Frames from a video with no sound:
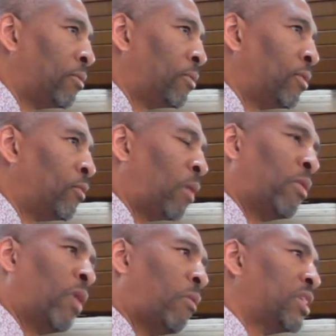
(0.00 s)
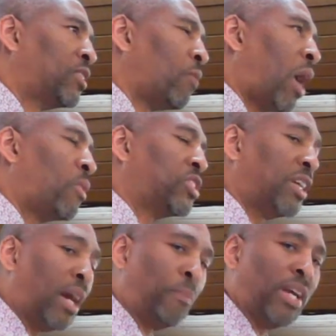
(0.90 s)
Ooh, well, we, while we're
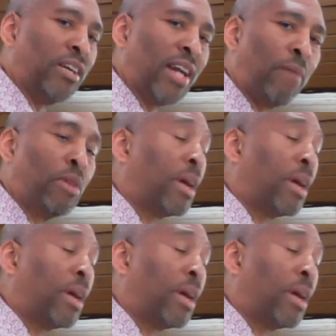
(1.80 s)
sitting up in here tonight,